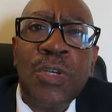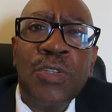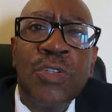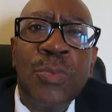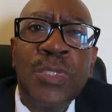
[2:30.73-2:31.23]

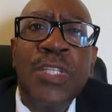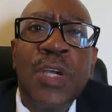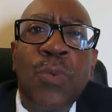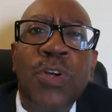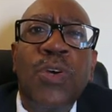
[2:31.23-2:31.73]
you would say,
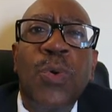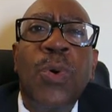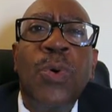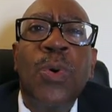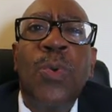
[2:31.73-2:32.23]
quote
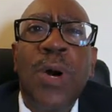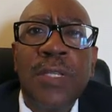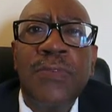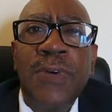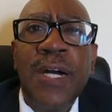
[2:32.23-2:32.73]
unquote,
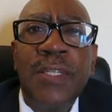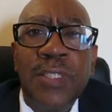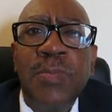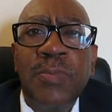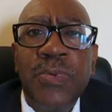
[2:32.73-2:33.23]
qualified to
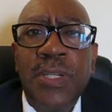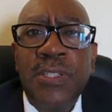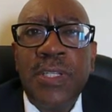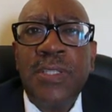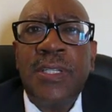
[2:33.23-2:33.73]
be
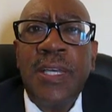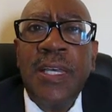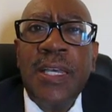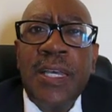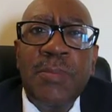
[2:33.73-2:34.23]
president.
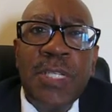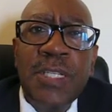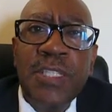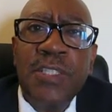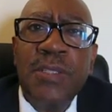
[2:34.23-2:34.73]
I mean,
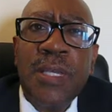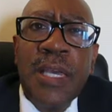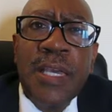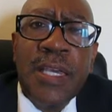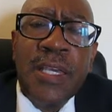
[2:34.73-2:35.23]

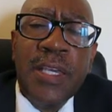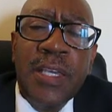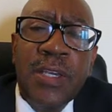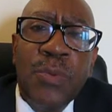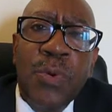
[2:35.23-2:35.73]

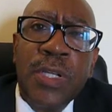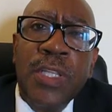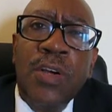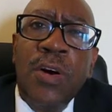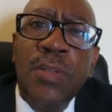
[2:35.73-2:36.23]
he worked
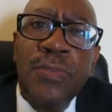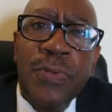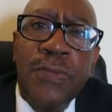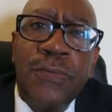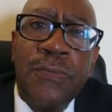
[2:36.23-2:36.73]
in all
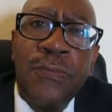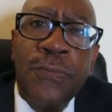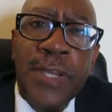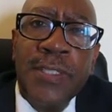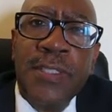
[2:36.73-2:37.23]
three
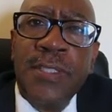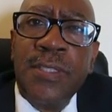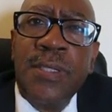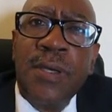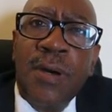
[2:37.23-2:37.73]

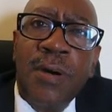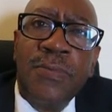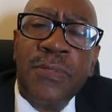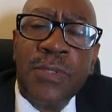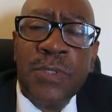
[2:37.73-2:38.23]
phases
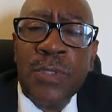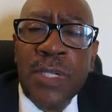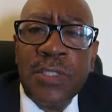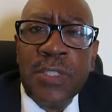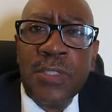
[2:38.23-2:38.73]
of the
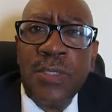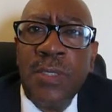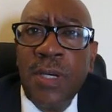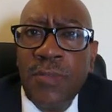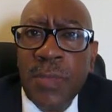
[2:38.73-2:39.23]
United States
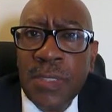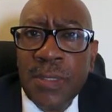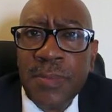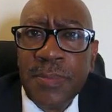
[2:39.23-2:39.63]
government,